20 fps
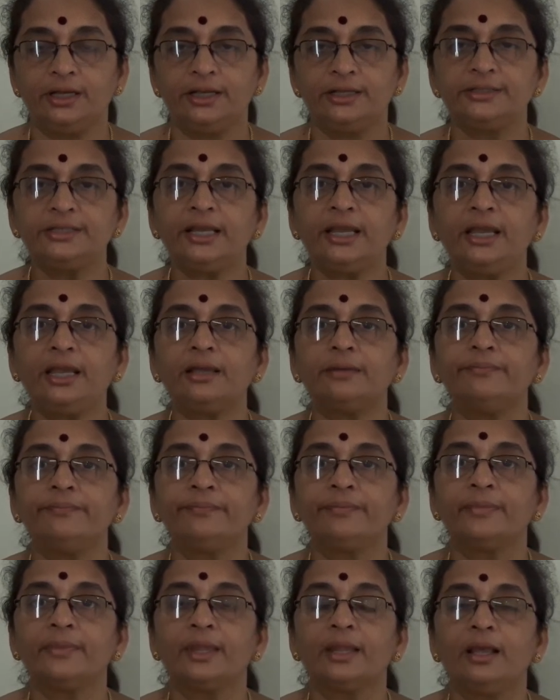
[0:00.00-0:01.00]
See,
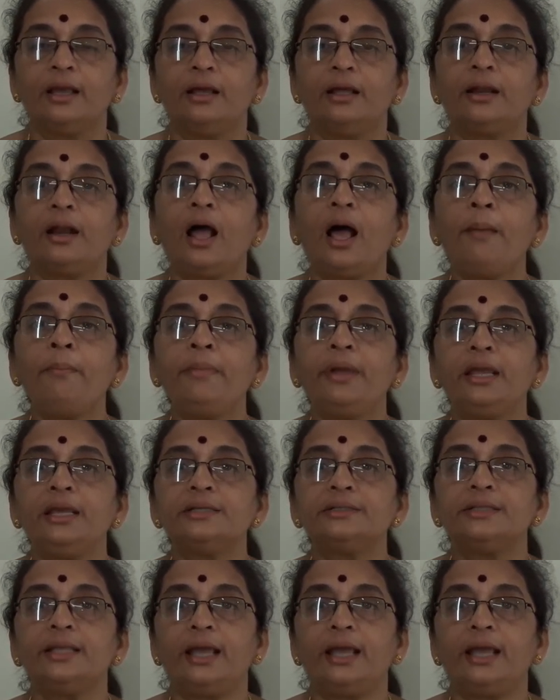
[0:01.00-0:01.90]
Ram is